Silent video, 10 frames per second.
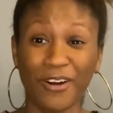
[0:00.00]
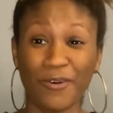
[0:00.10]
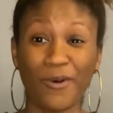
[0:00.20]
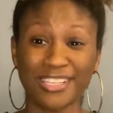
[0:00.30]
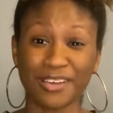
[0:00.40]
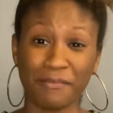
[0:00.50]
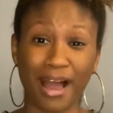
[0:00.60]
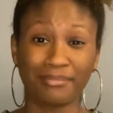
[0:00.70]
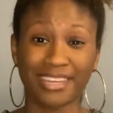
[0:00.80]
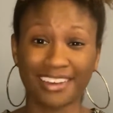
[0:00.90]
Who wants her
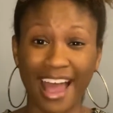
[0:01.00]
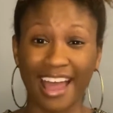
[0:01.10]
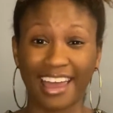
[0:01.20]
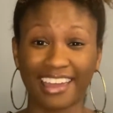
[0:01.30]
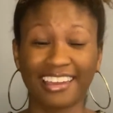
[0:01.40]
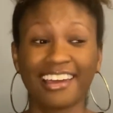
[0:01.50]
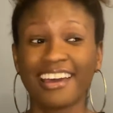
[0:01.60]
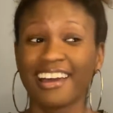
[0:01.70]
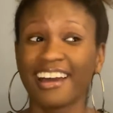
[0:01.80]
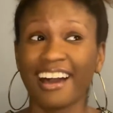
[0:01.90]
mom to die?
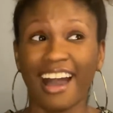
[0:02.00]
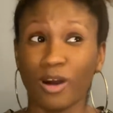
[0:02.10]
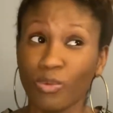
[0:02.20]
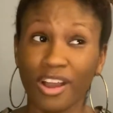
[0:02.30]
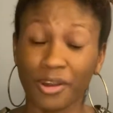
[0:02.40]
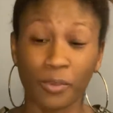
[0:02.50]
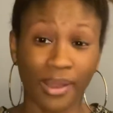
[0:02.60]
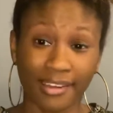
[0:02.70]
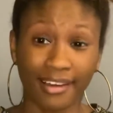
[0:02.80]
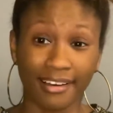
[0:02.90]
I want her to
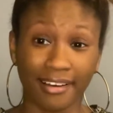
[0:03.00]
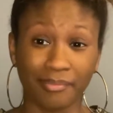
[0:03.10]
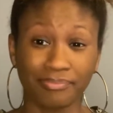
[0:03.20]
wake up.